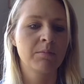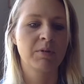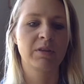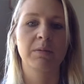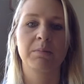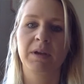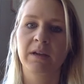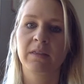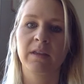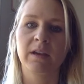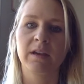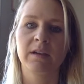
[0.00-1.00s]
but the big
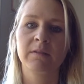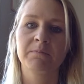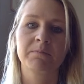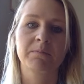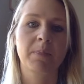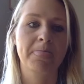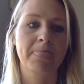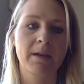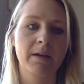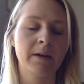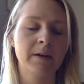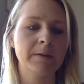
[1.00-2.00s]
thing
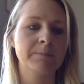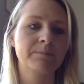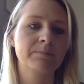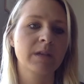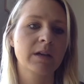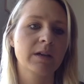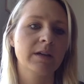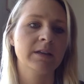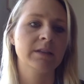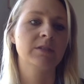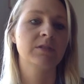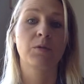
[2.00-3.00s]

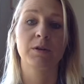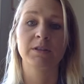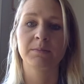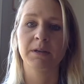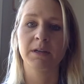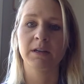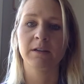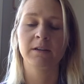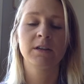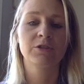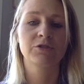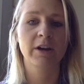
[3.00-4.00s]
is going to be
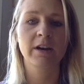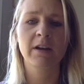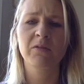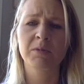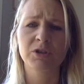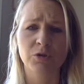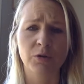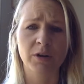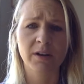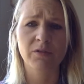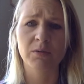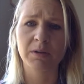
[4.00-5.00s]
trying to have the
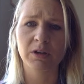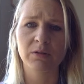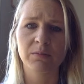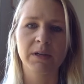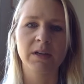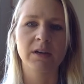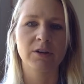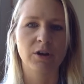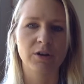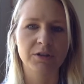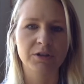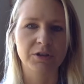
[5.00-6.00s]
majority of your meal be a
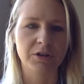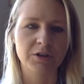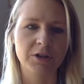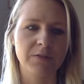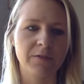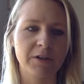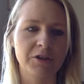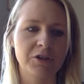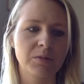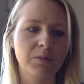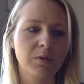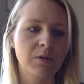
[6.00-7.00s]
non-starchy
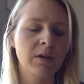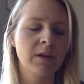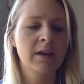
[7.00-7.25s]
vegetable,